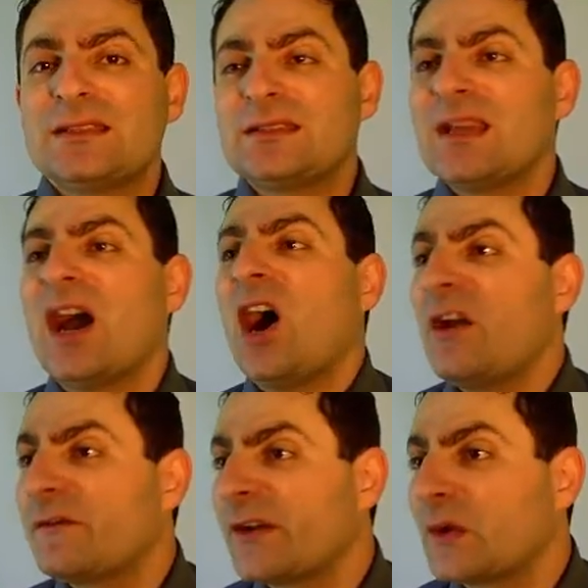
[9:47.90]
The
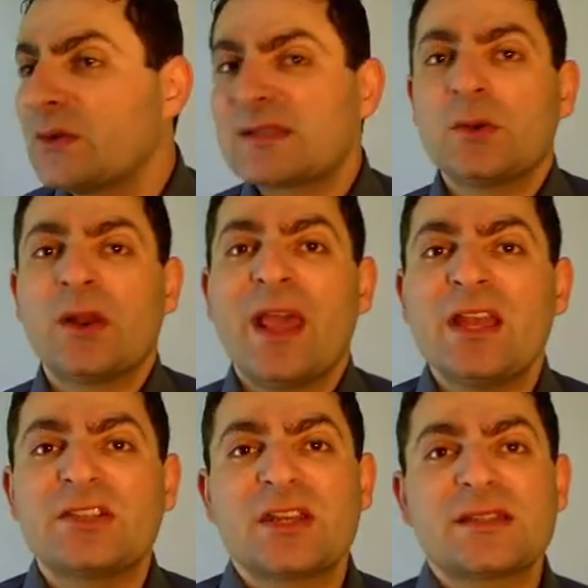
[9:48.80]
high frequency or
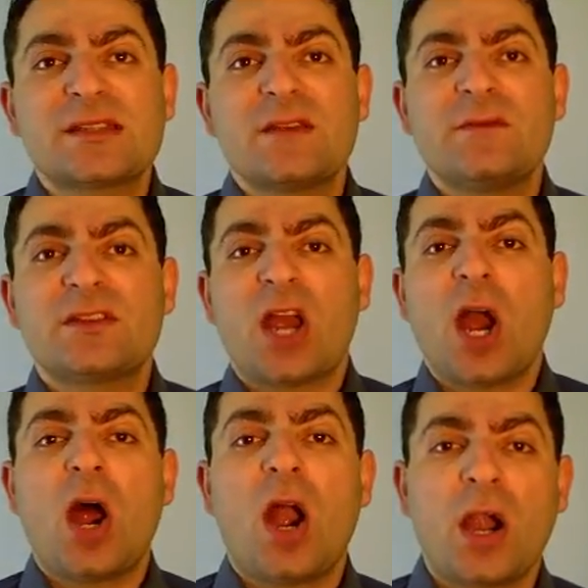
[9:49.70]
edges which
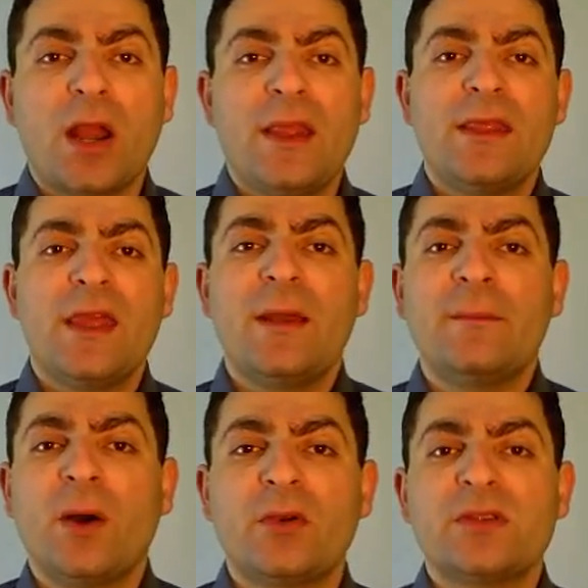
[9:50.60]
are in
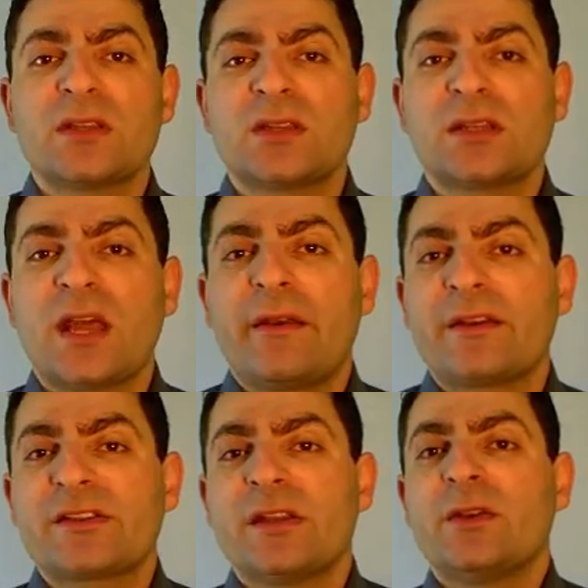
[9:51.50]
the horizontal
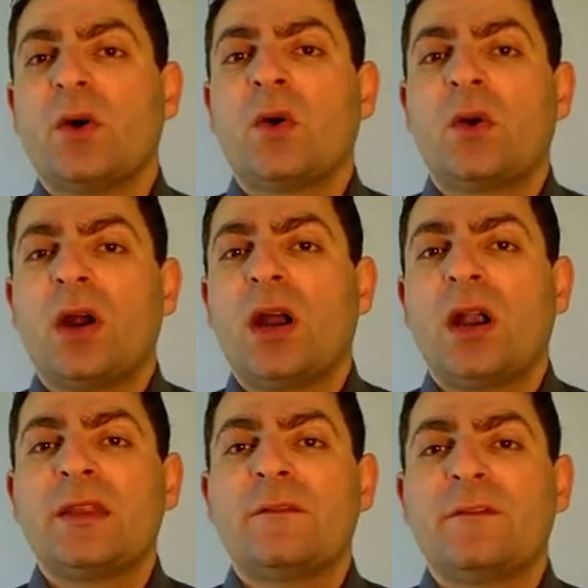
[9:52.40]
direction or
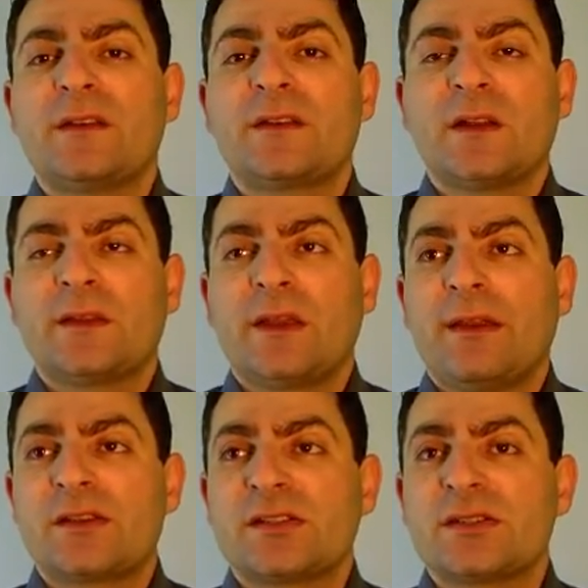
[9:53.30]
are in the vertical
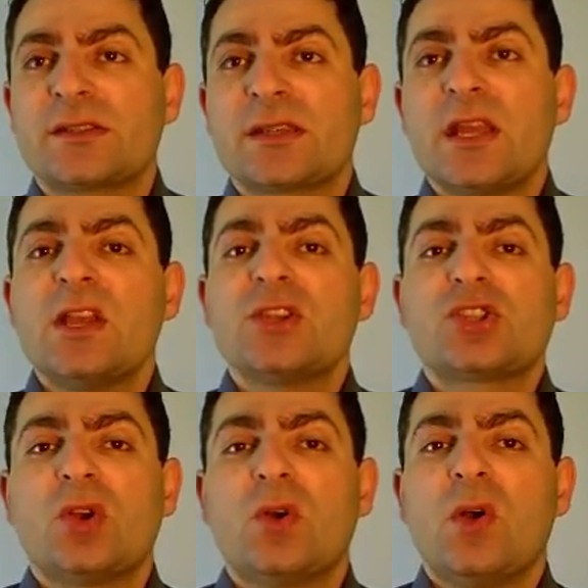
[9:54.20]
directions.
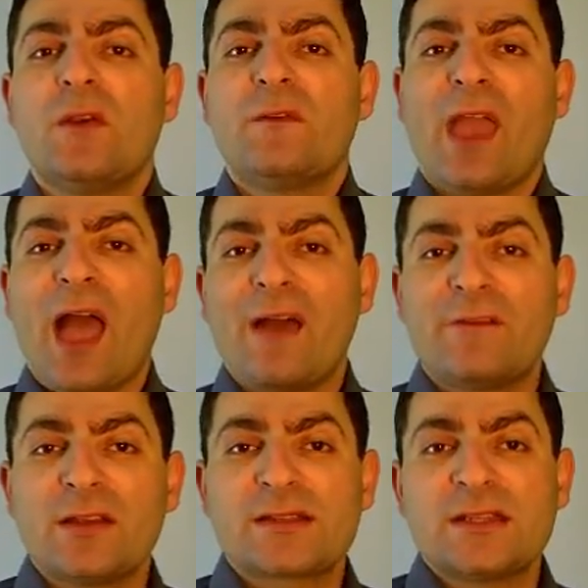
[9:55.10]
So we have
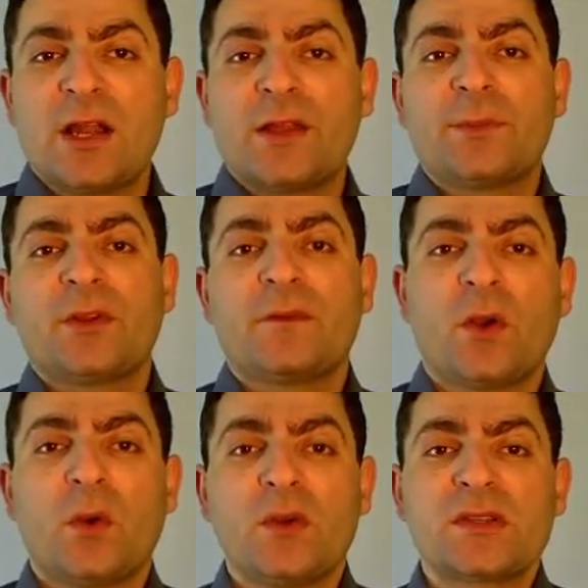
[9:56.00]
here, see the output of the
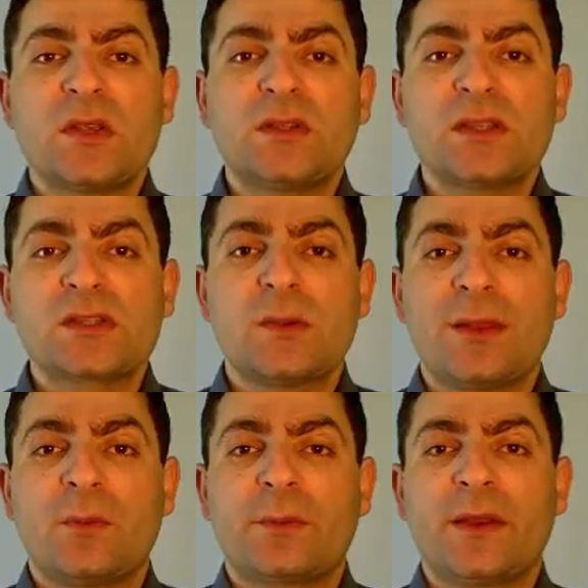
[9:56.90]
horizontal
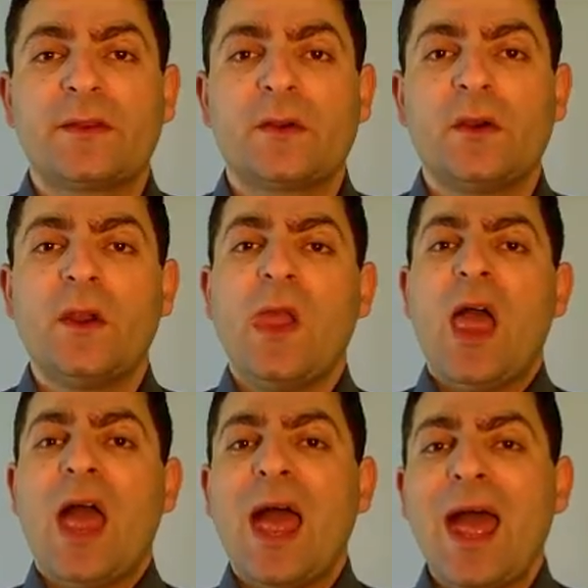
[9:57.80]
Sobel operator
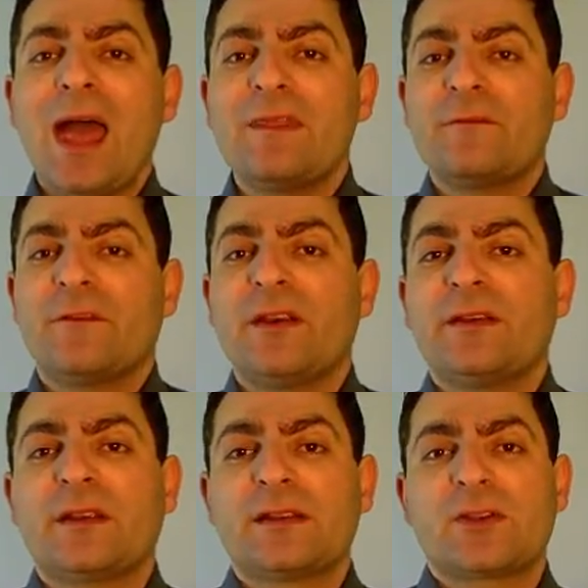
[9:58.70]
and the
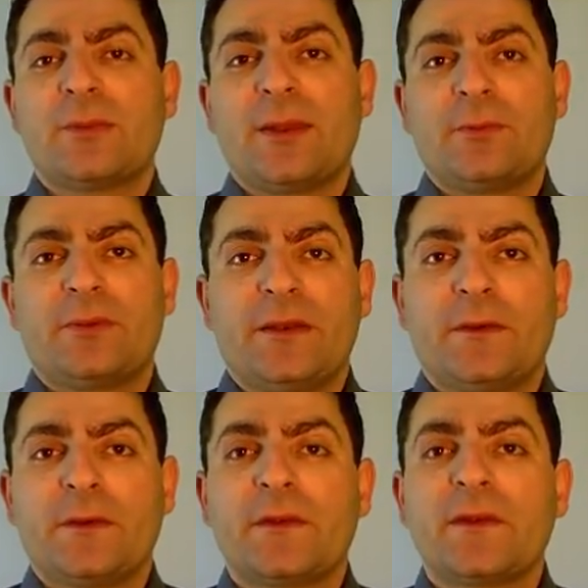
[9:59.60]
vertical Sobel
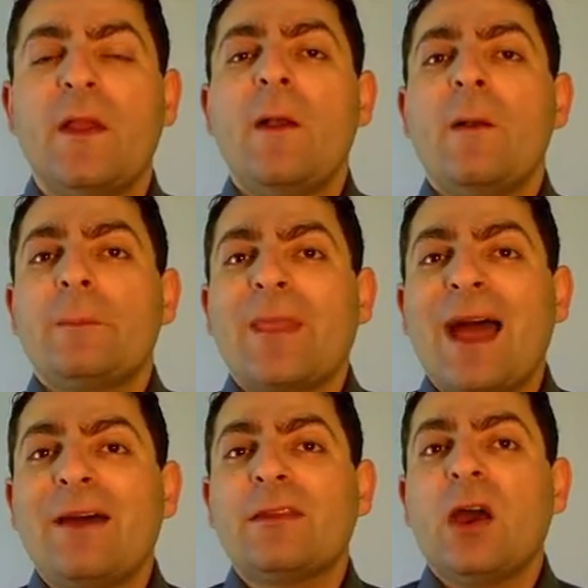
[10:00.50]
operators.
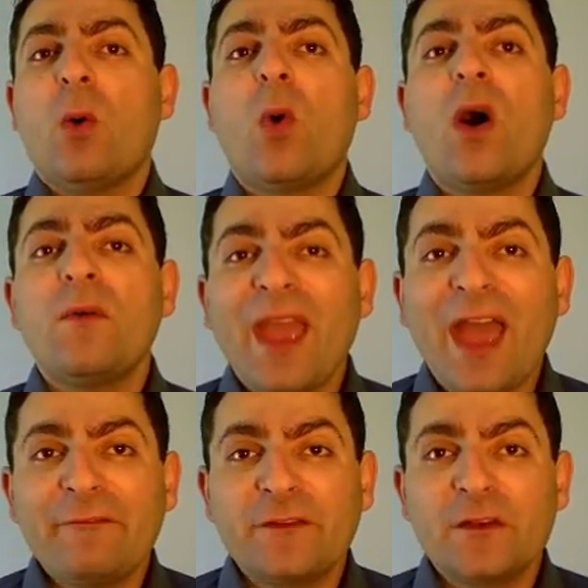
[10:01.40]
And what we
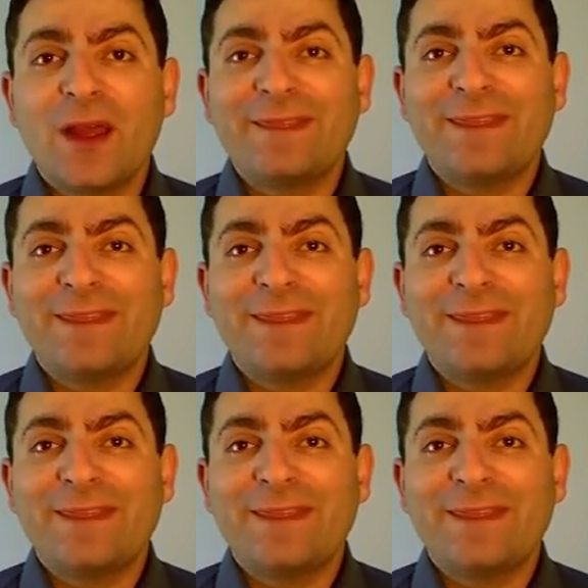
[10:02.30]
have to do at